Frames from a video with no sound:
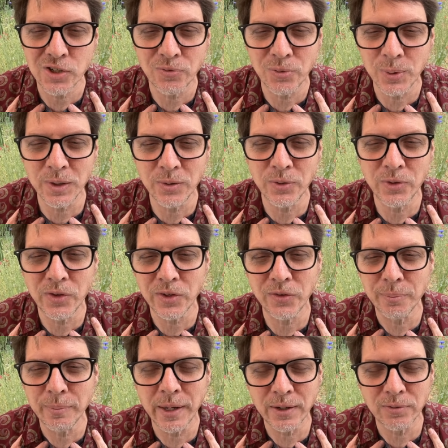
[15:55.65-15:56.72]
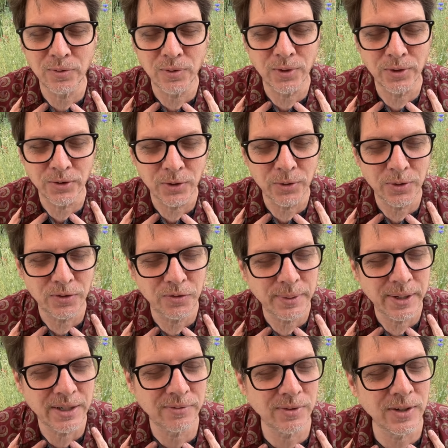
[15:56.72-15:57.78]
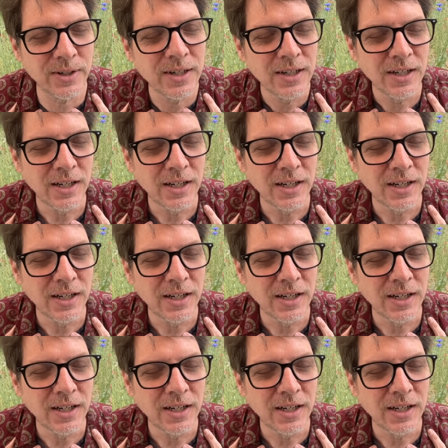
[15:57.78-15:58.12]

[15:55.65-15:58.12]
if we use his metaphor, Dogen's metaphor,